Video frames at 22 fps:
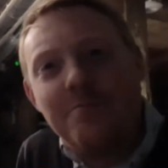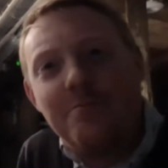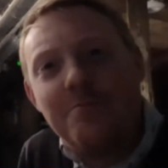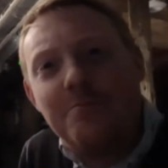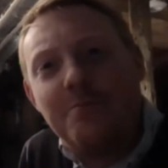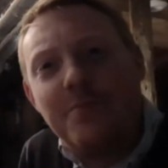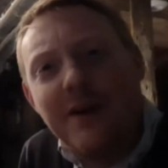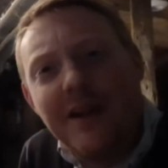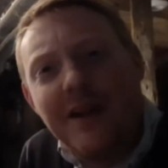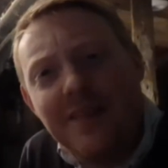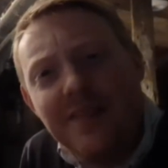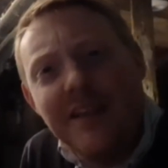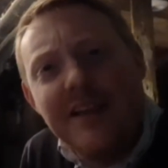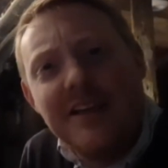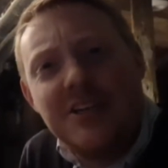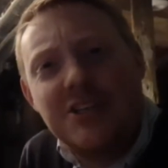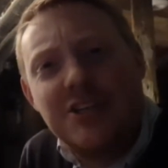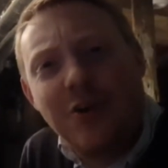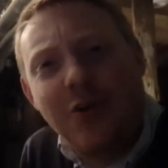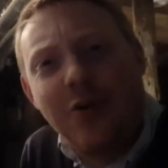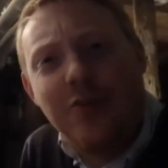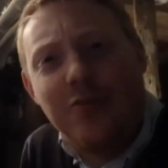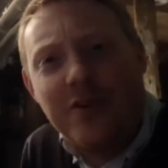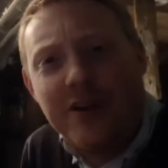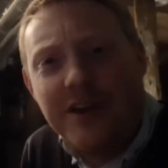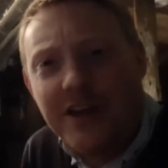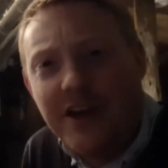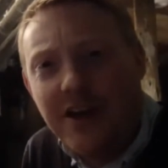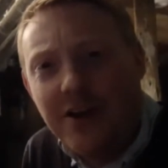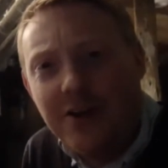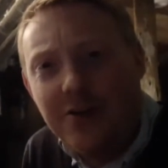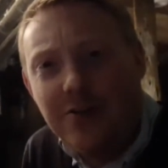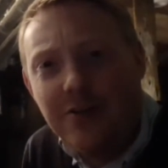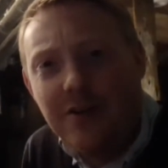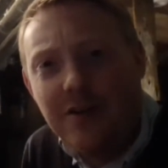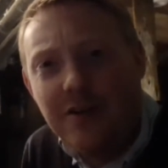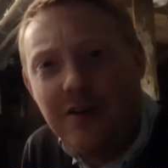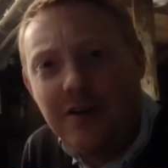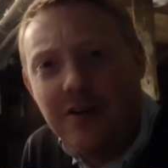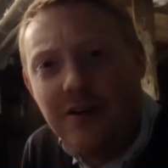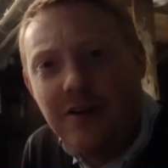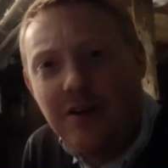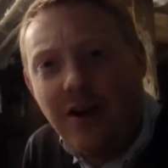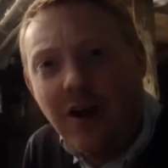But in this short video,
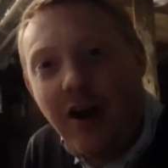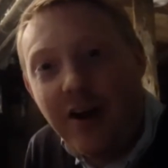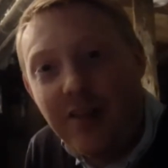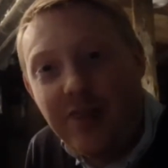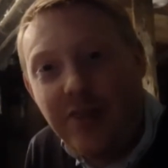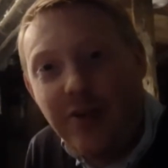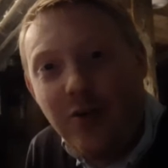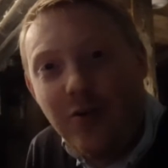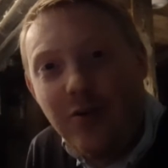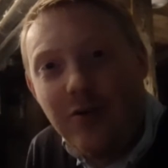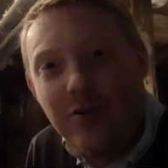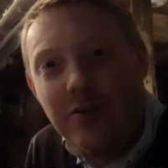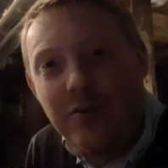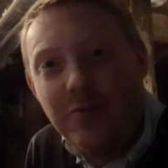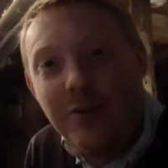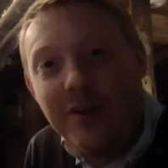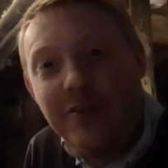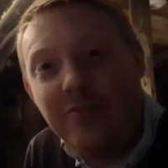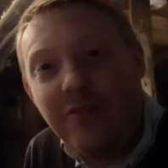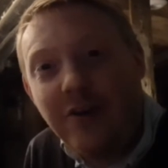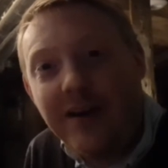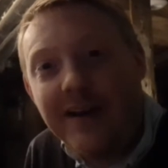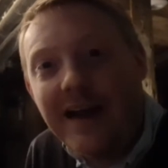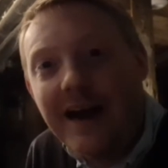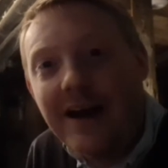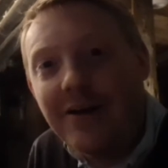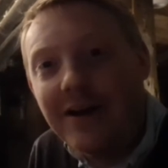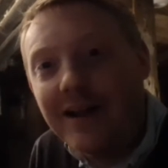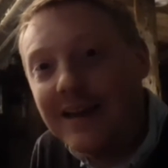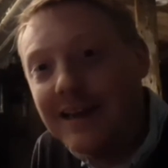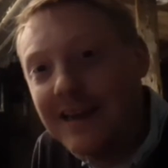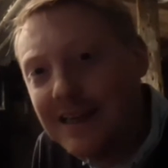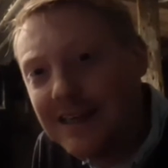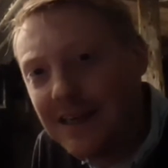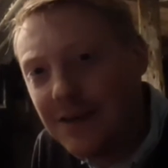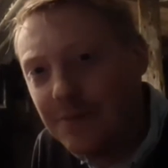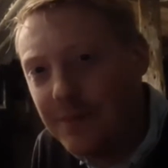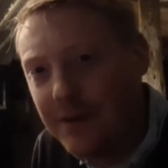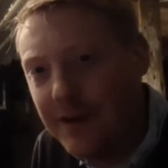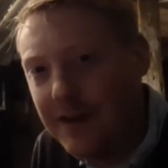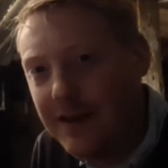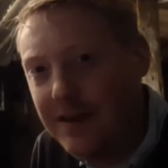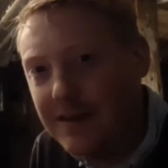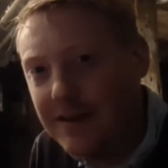I thought we'd find out a little
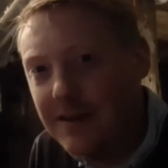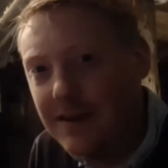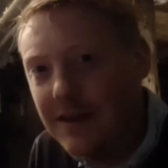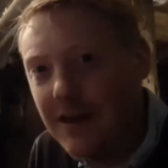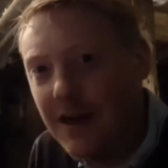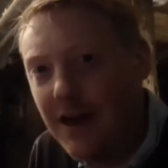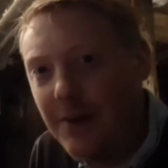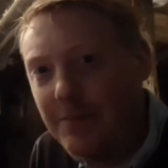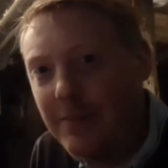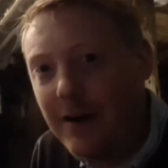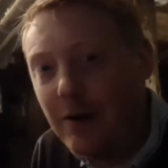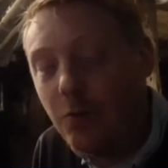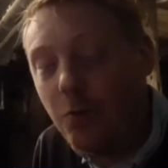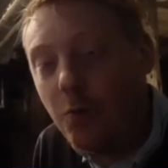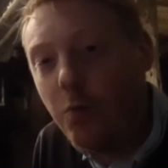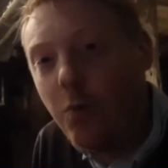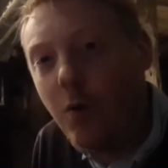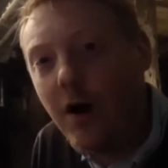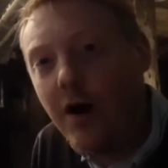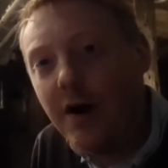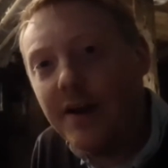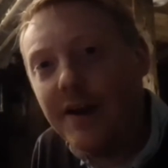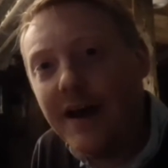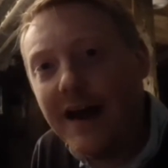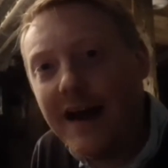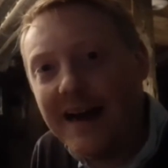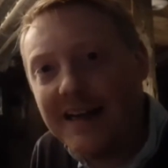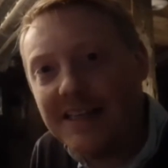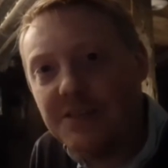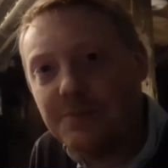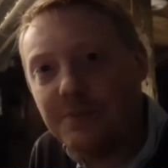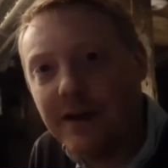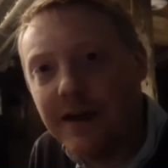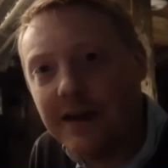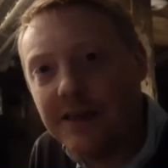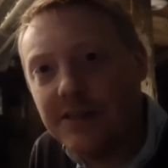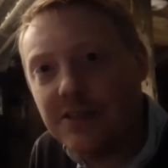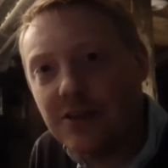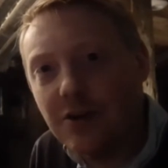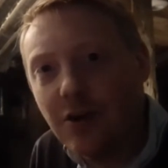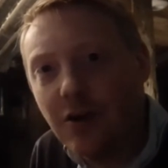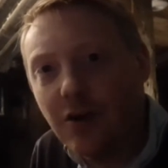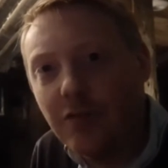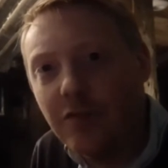bit about one aspect
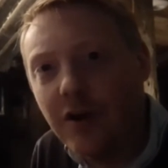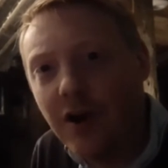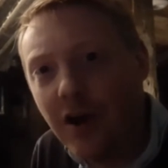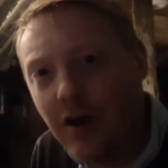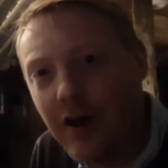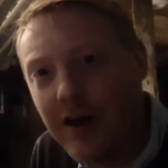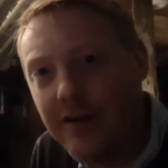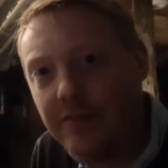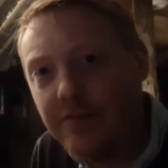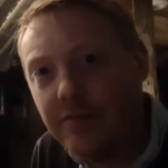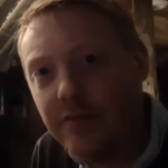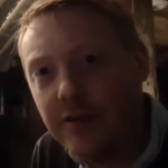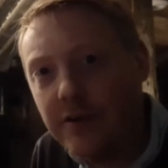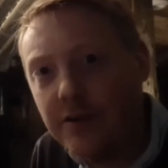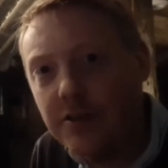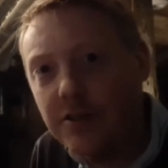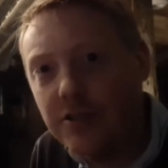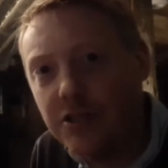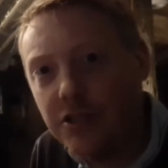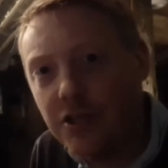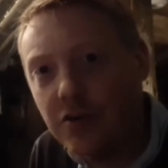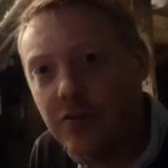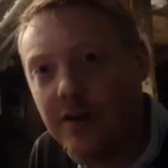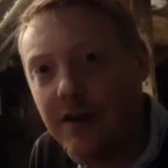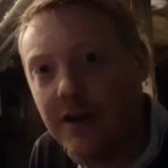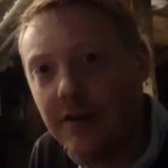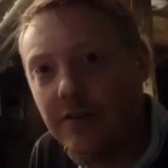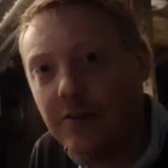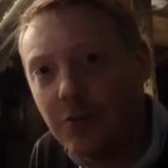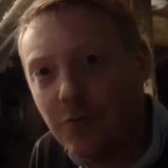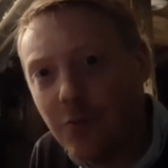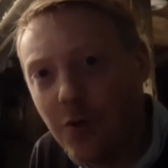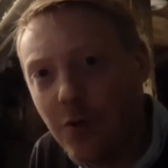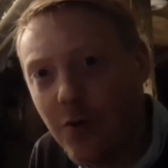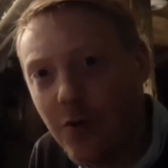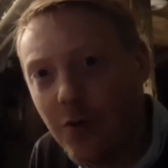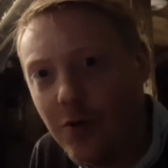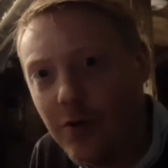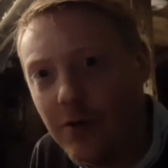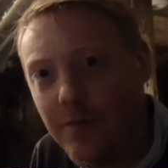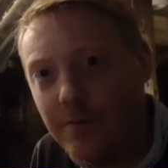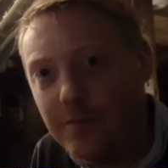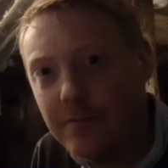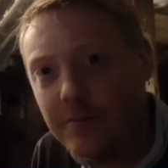of life during the war,
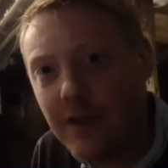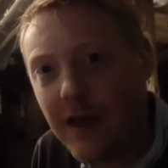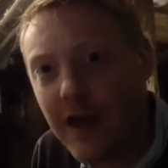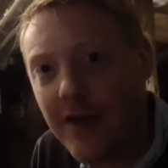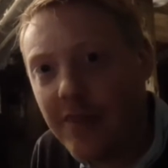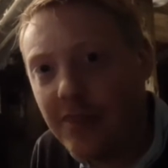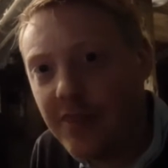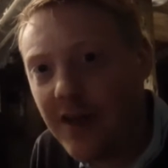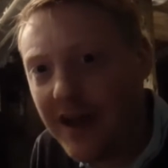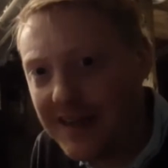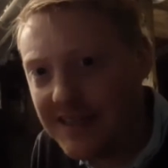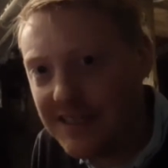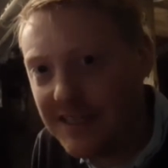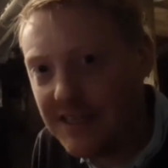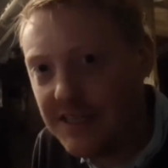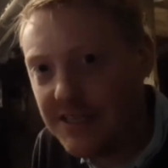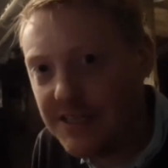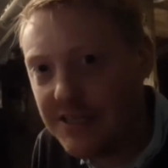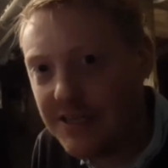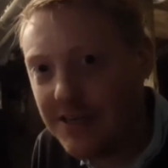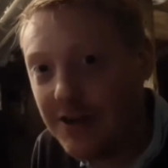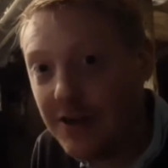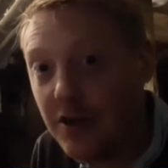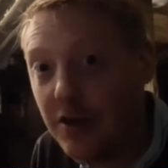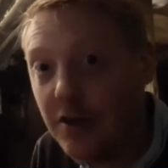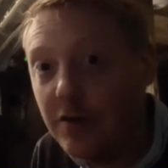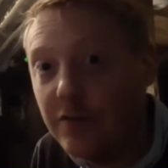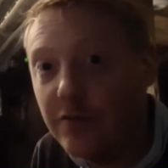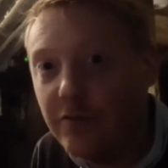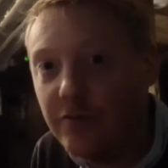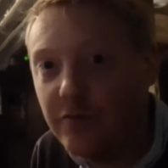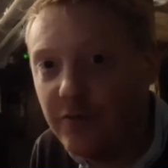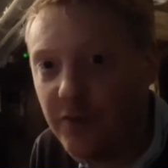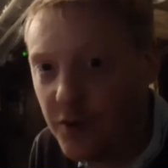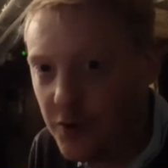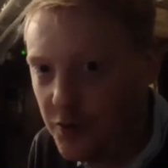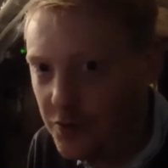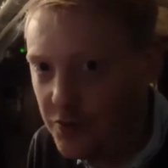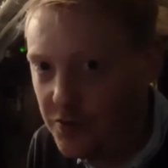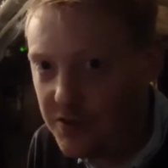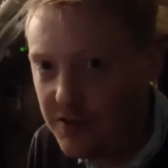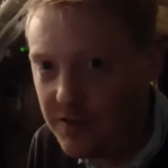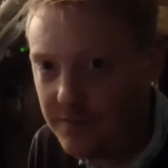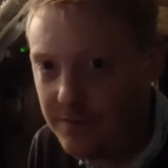and that is food.